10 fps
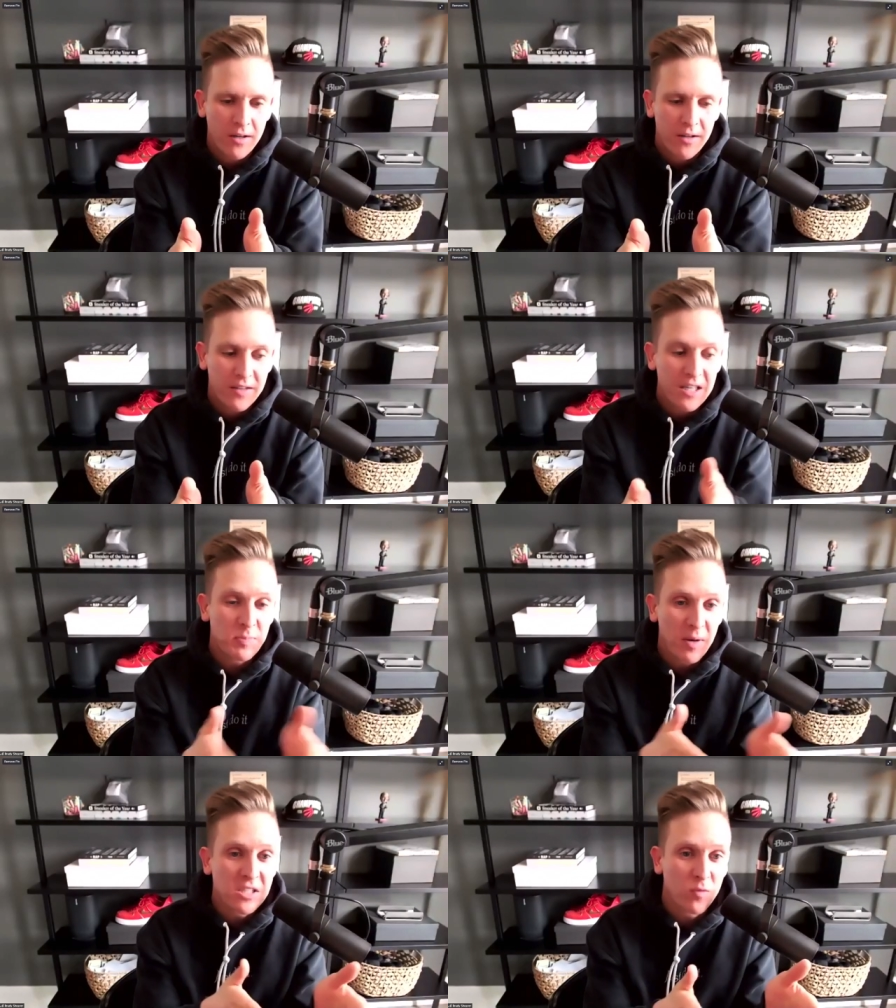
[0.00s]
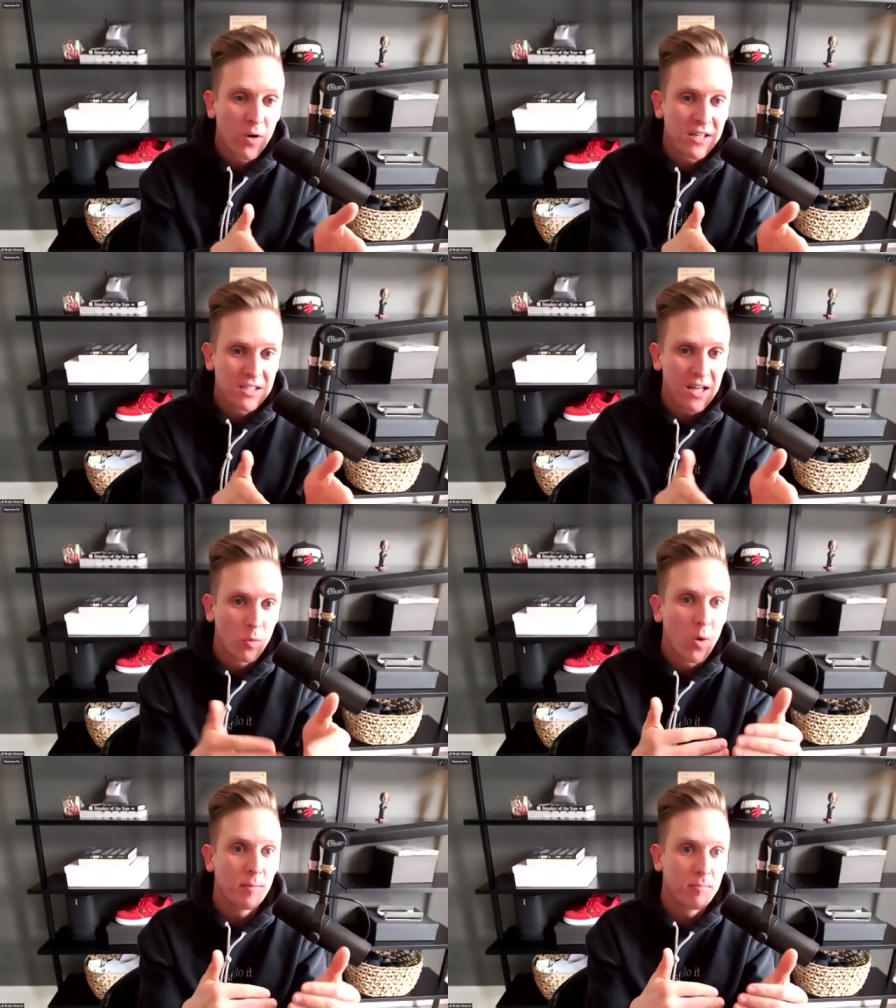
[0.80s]
The expensive one is like
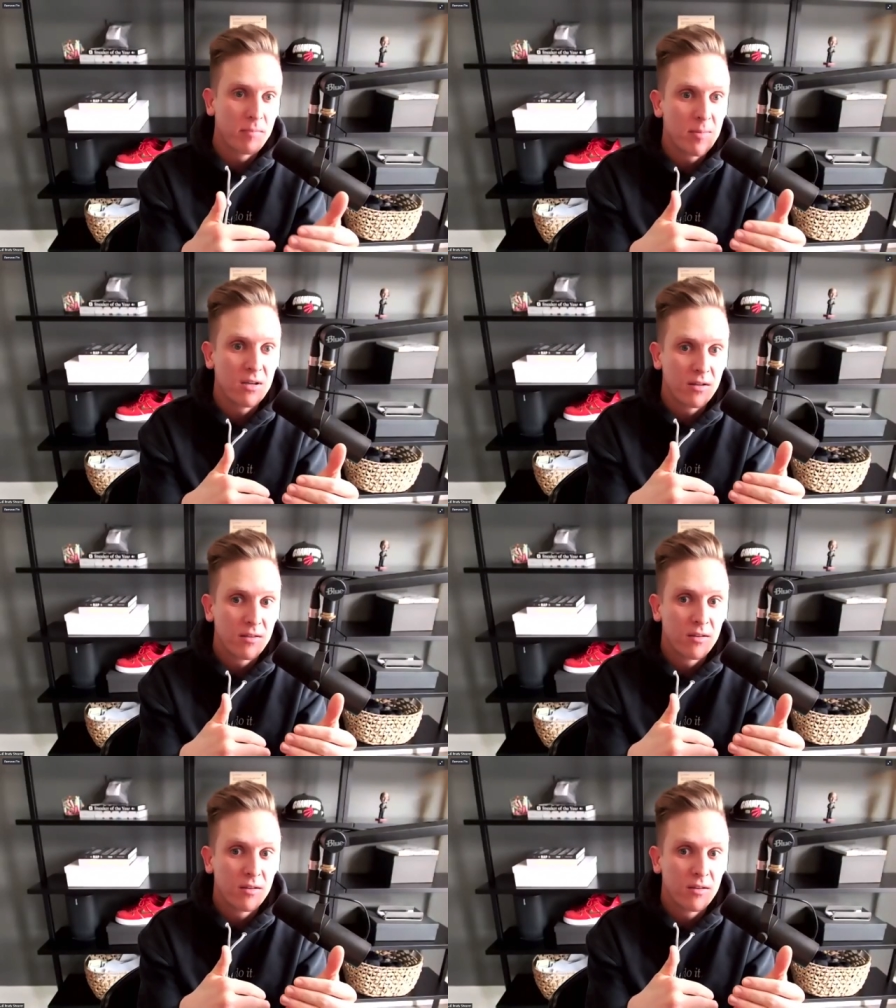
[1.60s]
what maybe